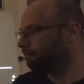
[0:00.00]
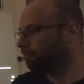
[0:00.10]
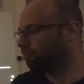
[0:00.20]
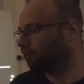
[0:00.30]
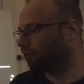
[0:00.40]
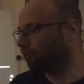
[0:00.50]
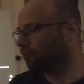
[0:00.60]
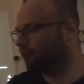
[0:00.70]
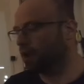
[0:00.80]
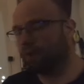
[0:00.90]

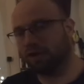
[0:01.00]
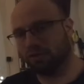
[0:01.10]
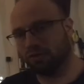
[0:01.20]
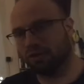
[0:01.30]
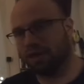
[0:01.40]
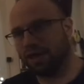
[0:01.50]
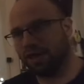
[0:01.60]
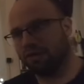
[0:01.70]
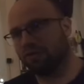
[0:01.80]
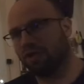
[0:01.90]
So what I want to do today
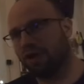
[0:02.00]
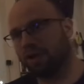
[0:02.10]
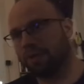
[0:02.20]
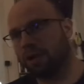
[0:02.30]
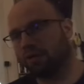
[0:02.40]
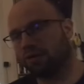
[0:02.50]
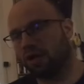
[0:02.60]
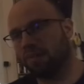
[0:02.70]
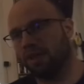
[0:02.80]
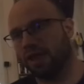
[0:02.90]
is talk about
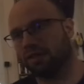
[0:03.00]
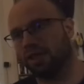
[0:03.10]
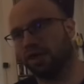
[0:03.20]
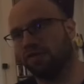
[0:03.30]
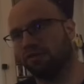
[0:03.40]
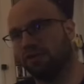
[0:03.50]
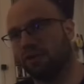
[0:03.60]
a band that is very